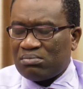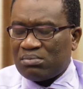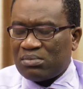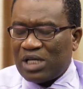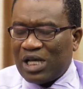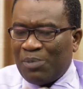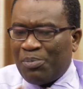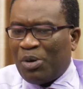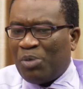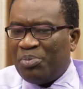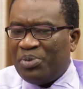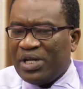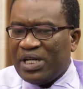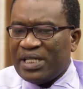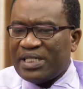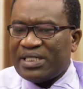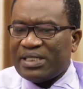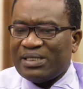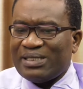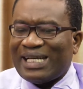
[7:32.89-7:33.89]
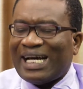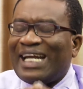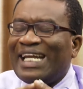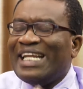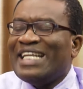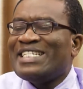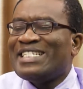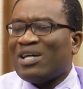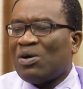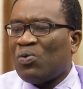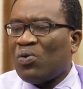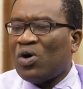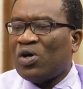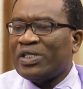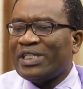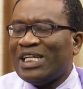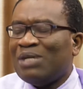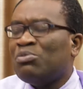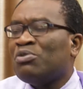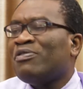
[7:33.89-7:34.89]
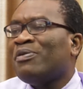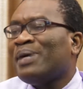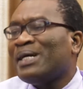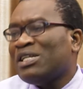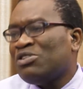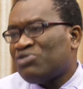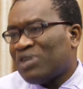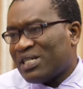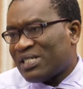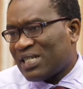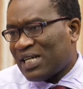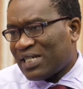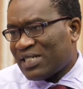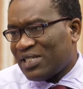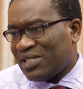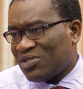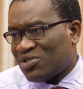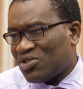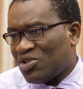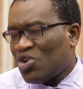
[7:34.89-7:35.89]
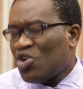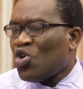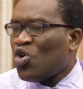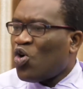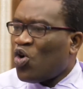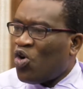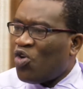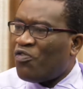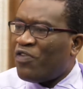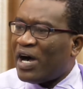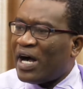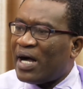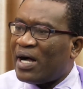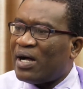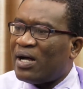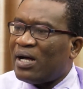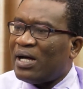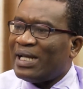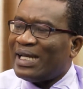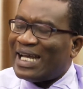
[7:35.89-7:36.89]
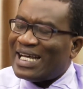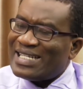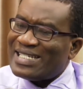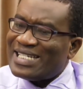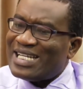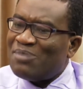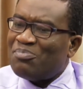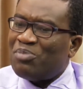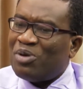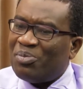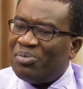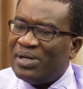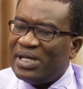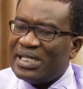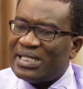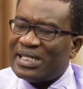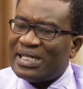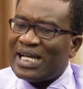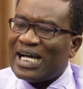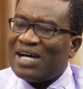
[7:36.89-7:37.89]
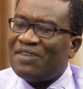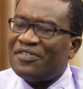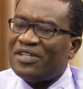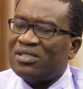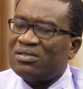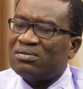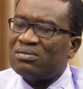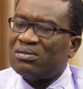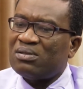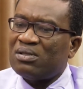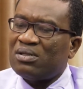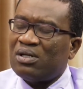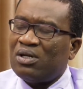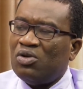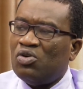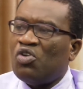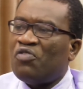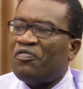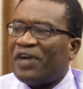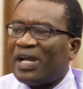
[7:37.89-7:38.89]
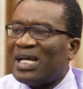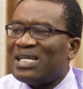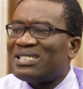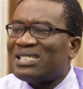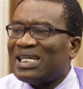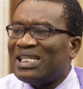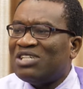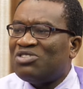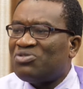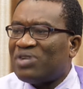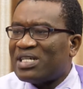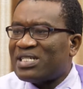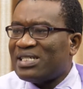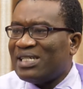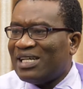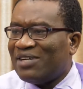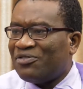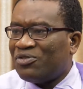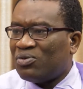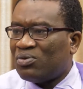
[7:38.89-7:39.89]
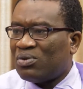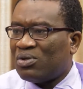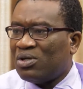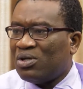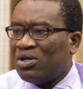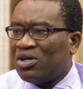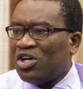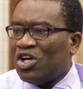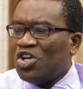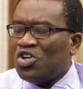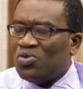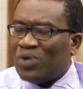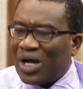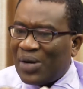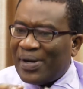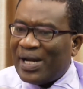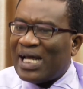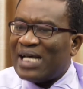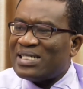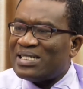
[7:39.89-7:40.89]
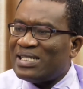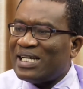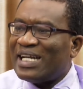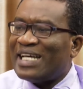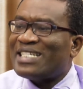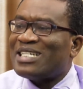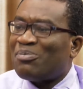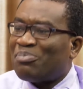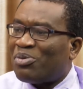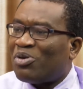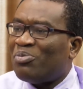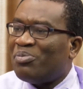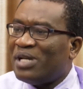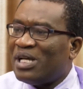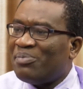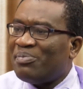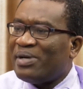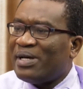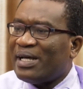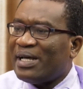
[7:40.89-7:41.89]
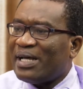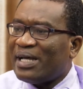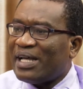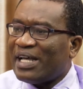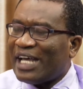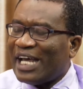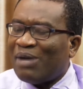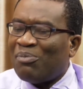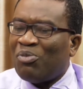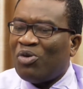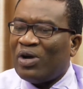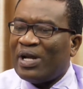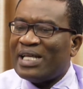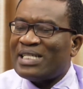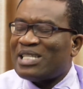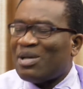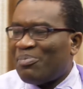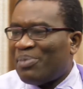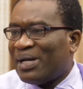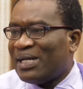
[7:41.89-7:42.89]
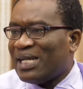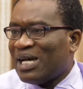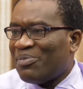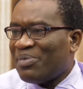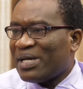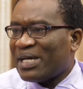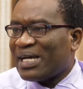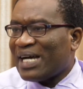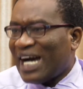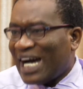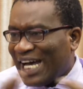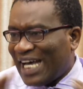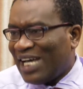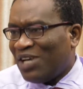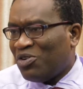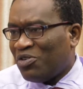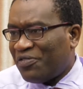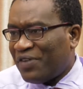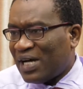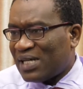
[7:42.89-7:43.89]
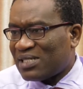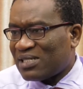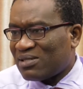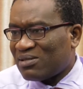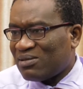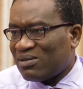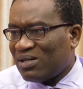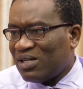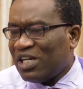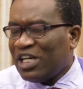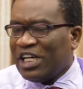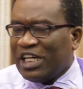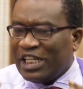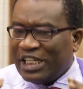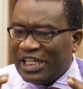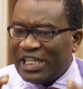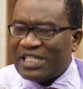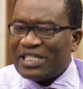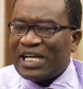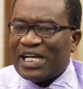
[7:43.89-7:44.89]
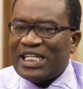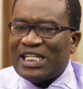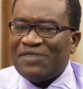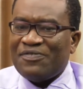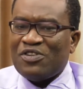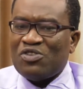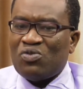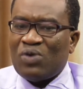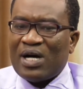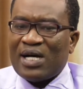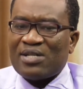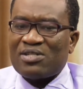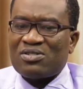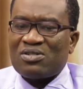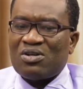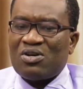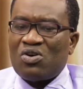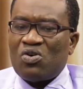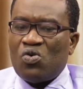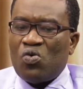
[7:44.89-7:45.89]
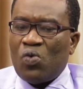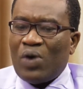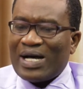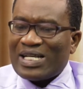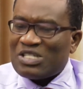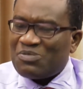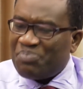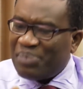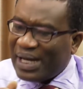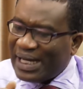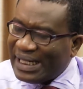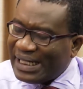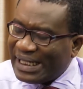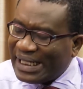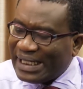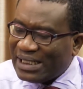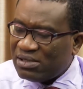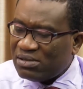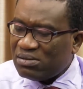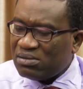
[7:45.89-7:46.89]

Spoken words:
a population that leads the world in mobile money transactions over that same population having low financial literacy level, we are realizing that there's a problem and more or less a pandemic ahead of us. These are individuals who are spending